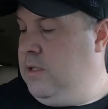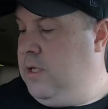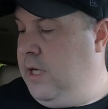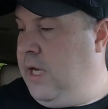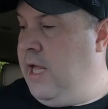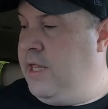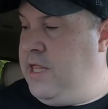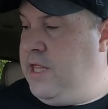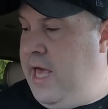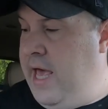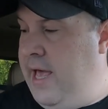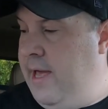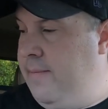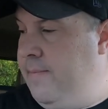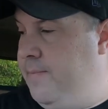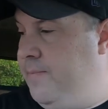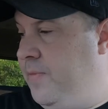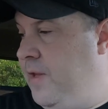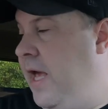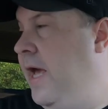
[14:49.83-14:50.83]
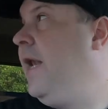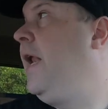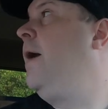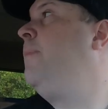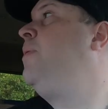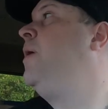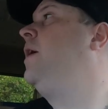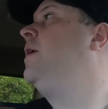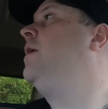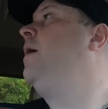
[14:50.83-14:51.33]
I got that, and
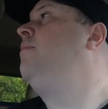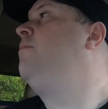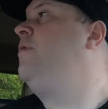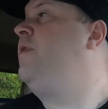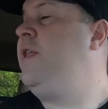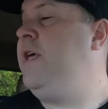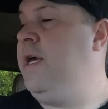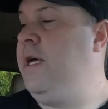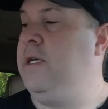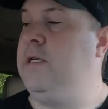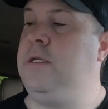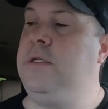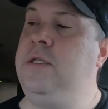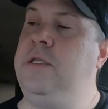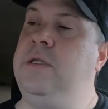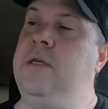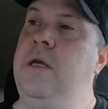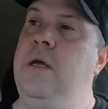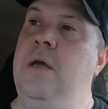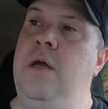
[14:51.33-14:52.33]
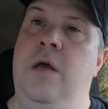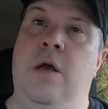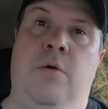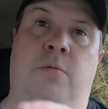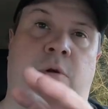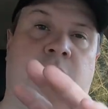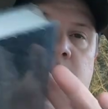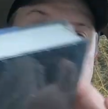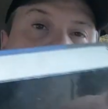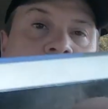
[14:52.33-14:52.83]
I picked up this,
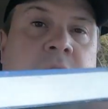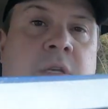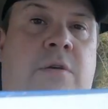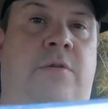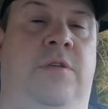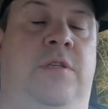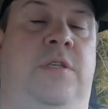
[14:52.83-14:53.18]
which is still